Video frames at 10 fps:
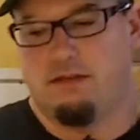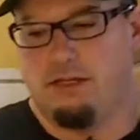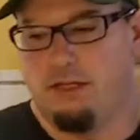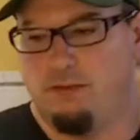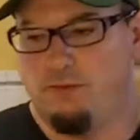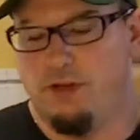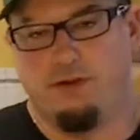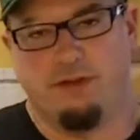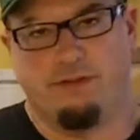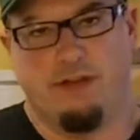
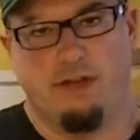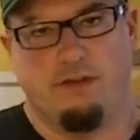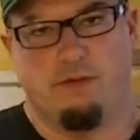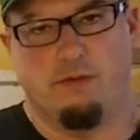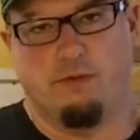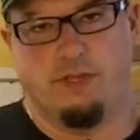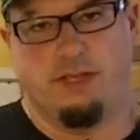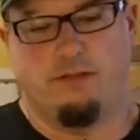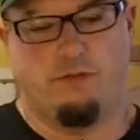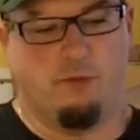renderings that I do a
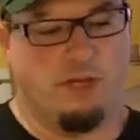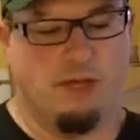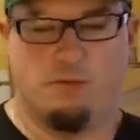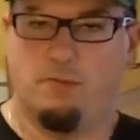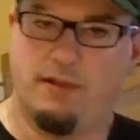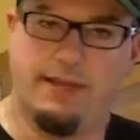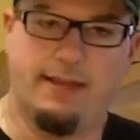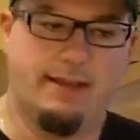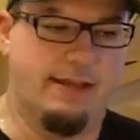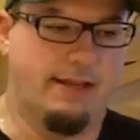week to become a
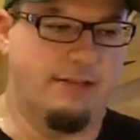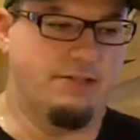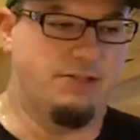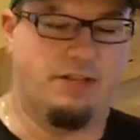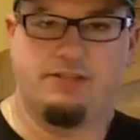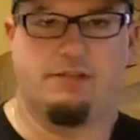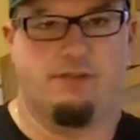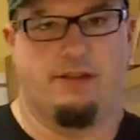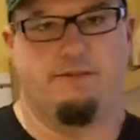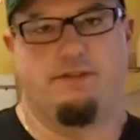plan, and I just
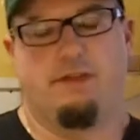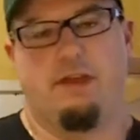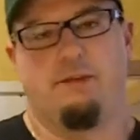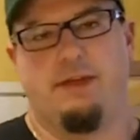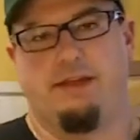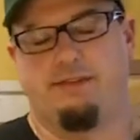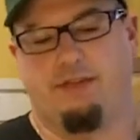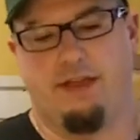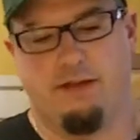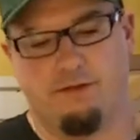don't have the time.
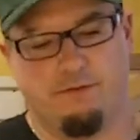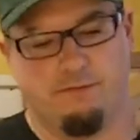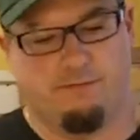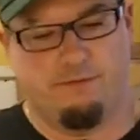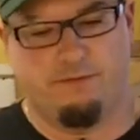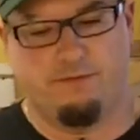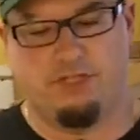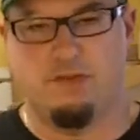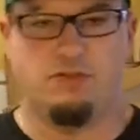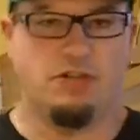Outside of
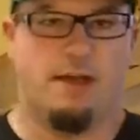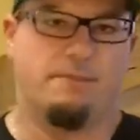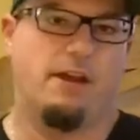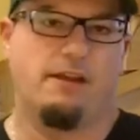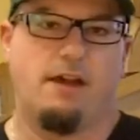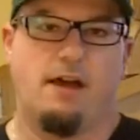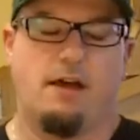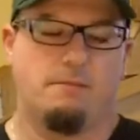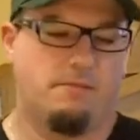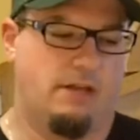
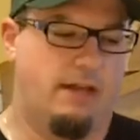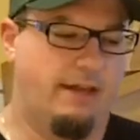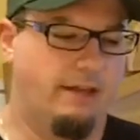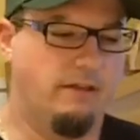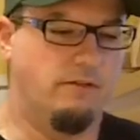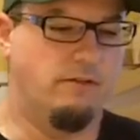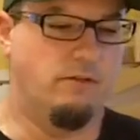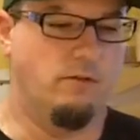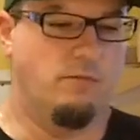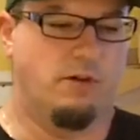chiefshop.com, I
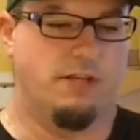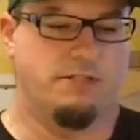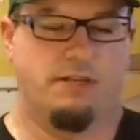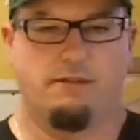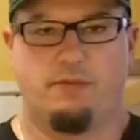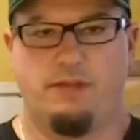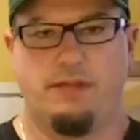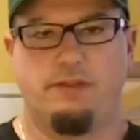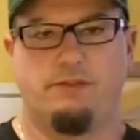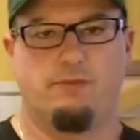do project
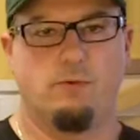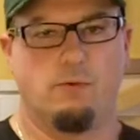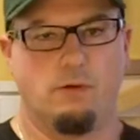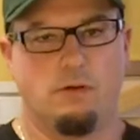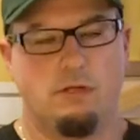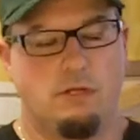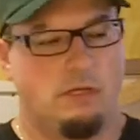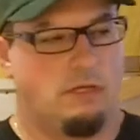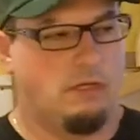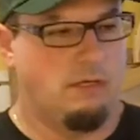plans for
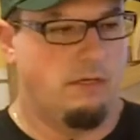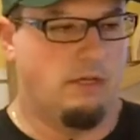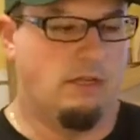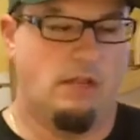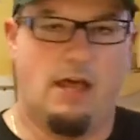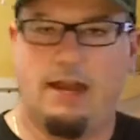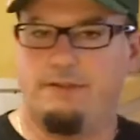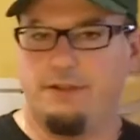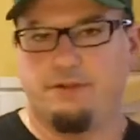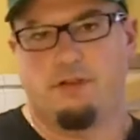a lot
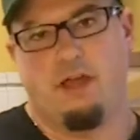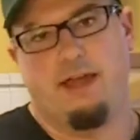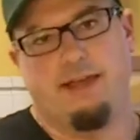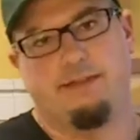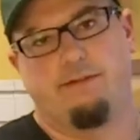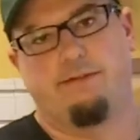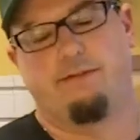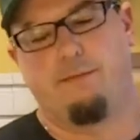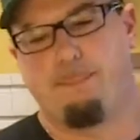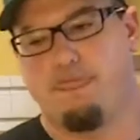of other
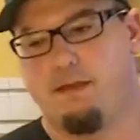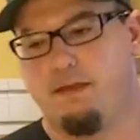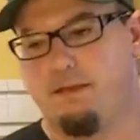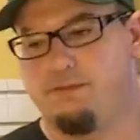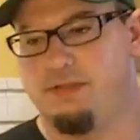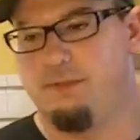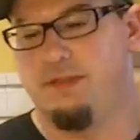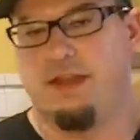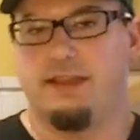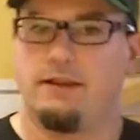clients, some
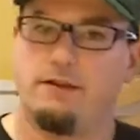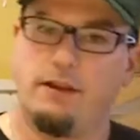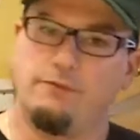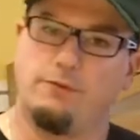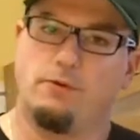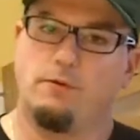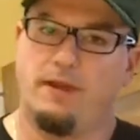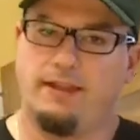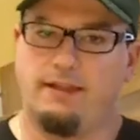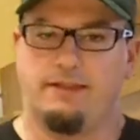that I get credit for
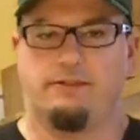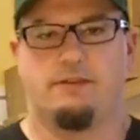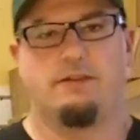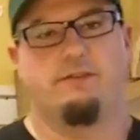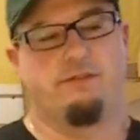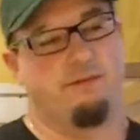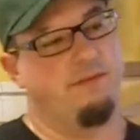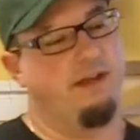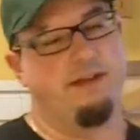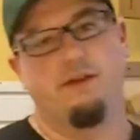bylines on,
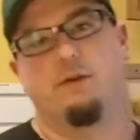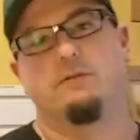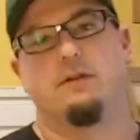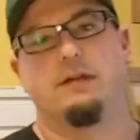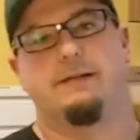some that I don't,